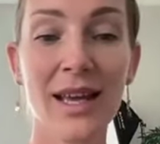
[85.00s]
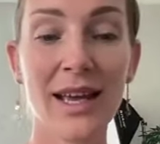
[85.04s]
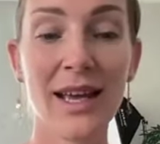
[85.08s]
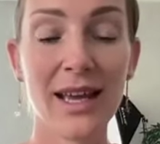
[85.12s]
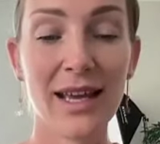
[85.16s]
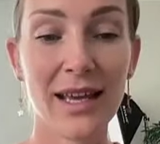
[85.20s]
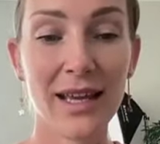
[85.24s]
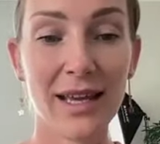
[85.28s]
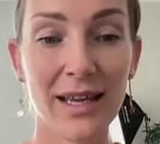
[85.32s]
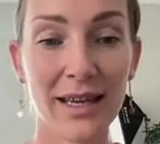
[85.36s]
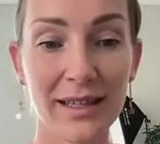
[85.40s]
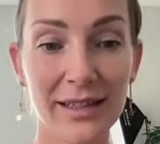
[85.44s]

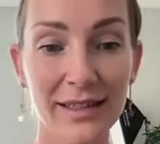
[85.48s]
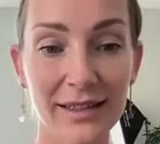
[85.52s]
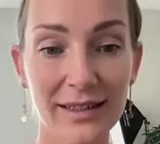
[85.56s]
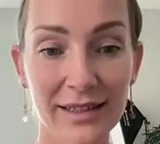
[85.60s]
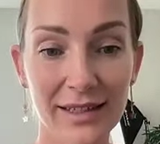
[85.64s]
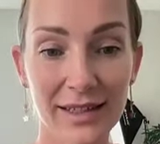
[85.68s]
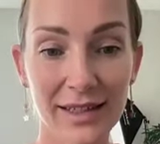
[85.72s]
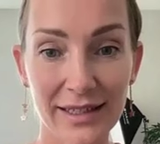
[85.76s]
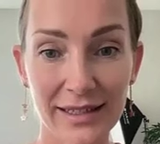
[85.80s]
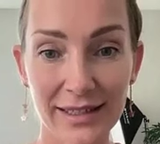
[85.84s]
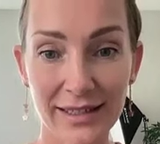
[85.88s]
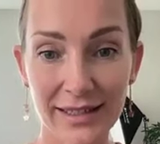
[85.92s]
And
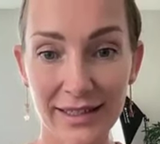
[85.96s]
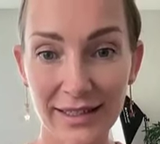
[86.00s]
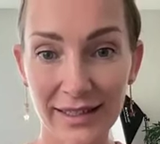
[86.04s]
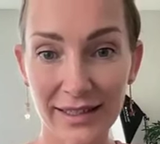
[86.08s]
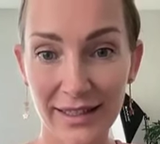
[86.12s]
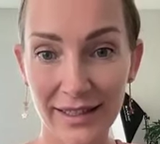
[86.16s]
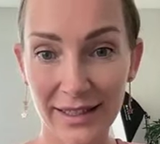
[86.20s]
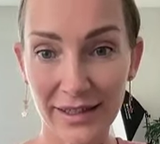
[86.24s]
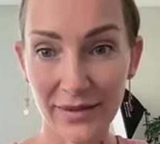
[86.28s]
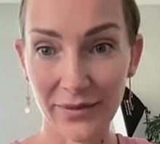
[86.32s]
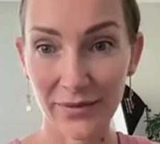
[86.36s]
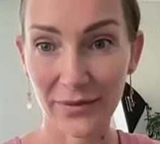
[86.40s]
I
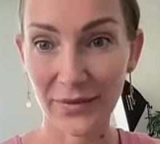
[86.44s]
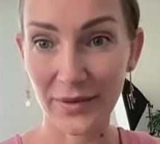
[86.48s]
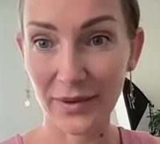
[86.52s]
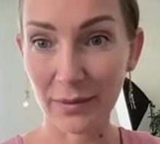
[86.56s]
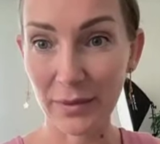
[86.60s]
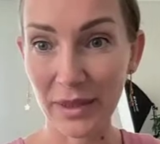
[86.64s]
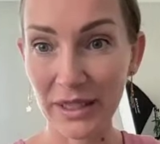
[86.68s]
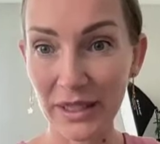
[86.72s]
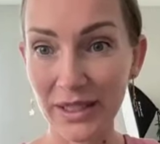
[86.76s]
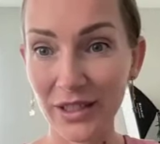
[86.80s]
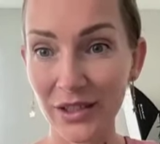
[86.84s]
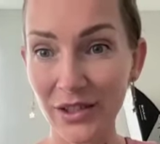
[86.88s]
see a
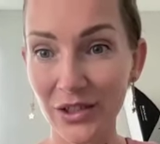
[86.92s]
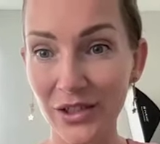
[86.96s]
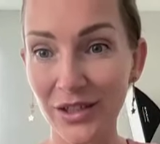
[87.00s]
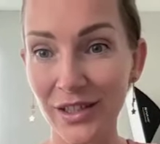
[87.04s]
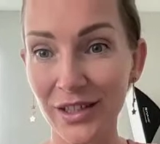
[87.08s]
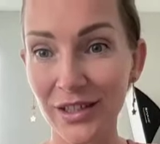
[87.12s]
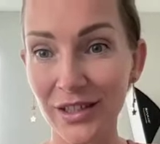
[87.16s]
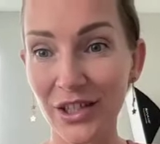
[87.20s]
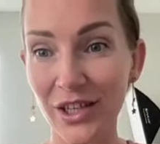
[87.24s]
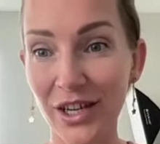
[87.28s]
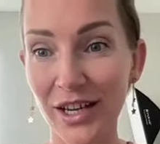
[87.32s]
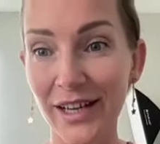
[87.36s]
message in
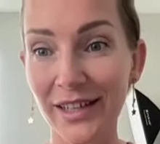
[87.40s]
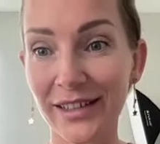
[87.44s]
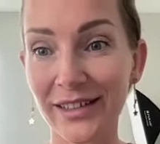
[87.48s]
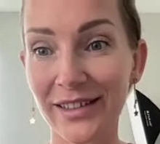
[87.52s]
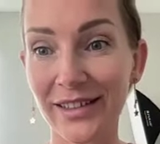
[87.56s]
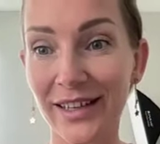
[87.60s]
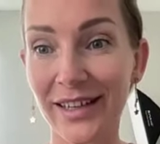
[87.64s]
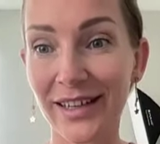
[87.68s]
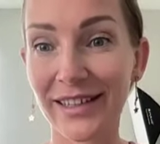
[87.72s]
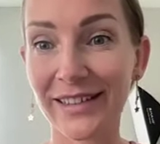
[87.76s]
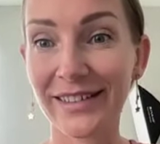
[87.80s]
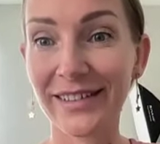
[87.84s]
the chat
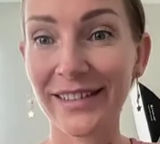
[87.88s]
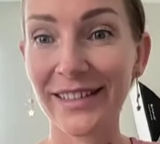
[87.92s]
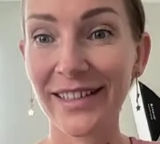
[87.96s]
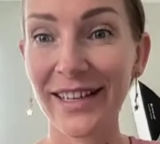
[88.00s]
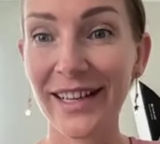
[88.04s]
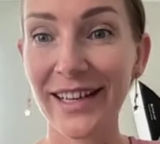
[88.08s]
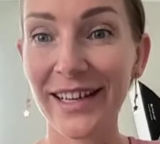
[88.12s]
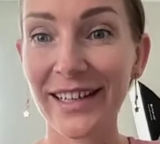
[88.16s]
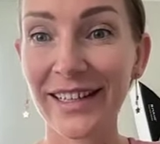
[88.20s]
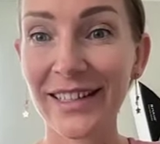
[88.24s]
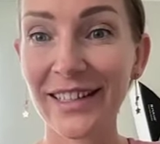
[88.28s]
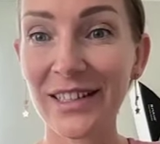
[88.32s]
that
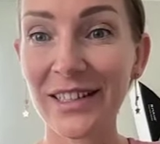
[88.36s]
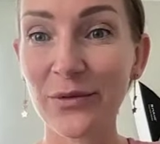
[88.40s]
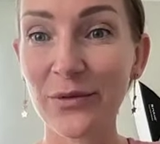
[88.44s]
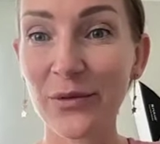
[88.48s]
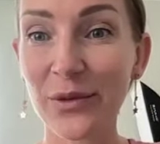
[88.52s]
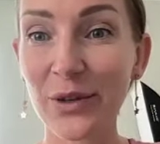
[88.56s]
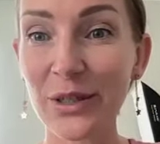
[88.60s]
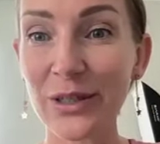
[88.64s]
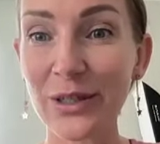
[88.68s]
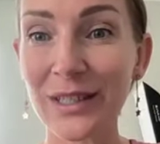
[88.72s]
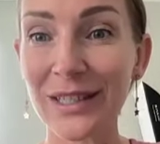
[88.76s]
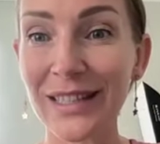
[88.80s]
it's
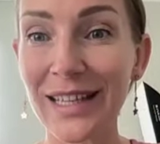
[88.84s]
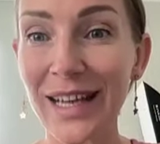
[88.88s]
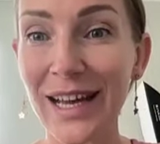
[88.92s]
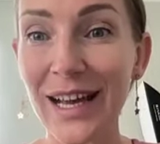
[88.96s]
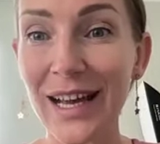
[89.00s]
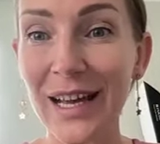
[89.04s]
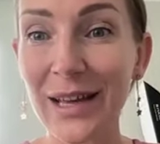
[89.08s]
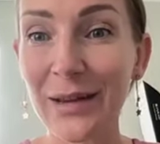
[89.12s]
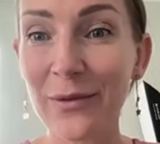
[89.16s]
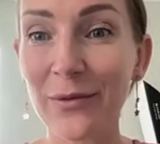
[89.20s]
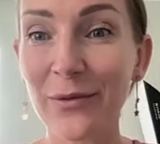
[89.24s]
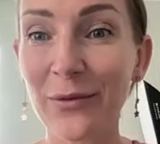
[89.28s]
first
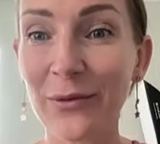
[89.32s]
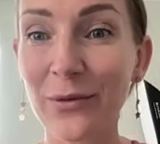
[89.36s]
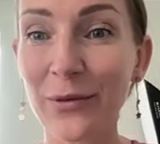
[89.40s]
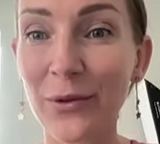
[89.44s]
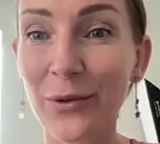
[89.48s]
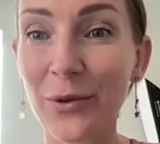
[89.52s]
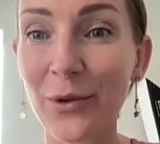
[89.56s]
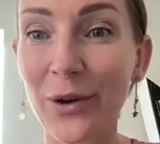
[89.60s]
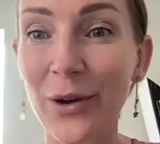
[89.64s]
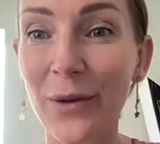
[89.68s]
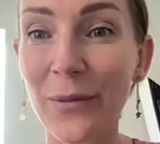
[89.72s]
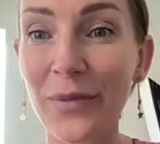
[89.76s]
time
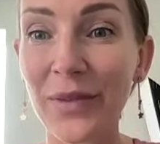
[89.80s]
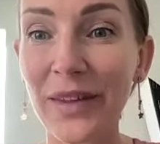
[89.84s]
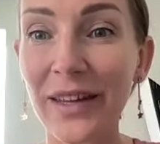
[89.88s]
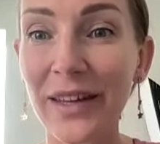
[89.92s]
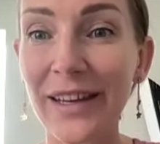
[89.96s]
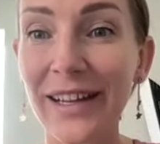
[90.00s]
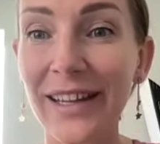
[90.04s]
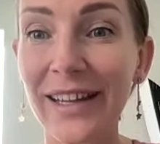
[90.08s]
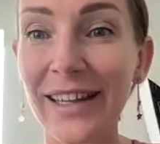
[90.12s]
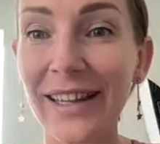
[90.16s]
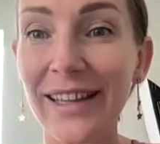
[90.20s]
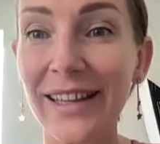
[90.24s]
for
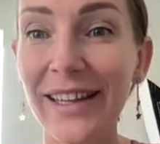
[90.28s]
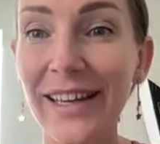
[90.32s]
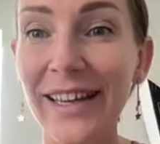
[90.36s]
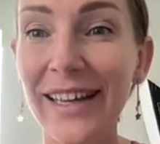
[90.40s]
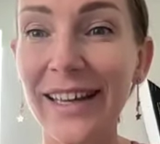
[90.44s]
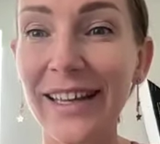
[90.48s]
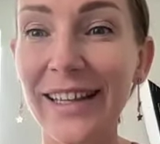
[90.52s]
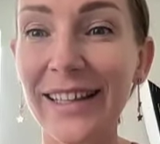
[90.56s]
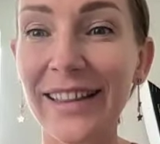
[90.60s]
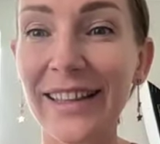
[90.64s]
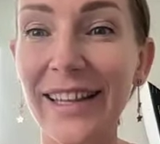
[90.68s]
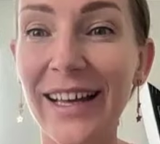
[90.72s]

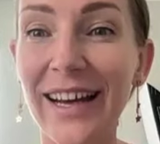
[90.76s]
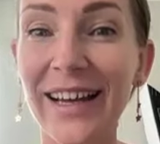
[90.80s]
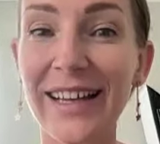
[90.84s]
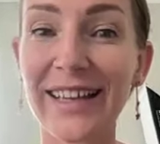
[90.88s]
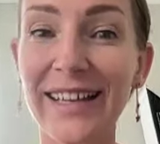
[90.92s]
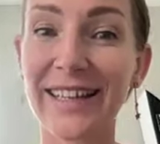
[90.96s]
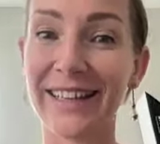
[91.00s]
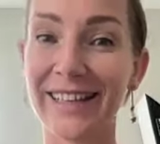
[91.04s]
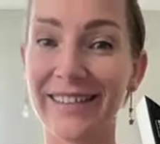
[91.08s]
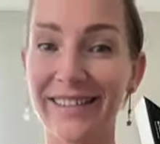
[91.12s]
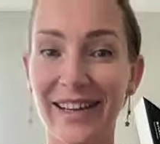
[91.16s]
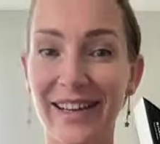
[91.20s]

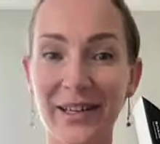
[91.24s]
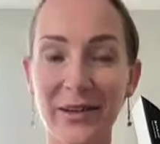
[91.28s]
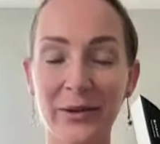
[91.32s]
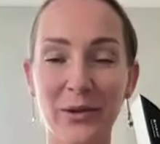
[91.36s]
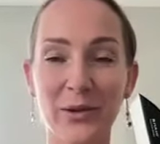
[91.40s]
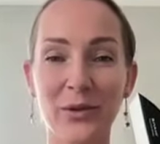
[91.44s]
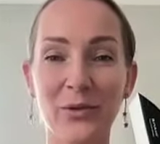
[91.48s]
Leilani. I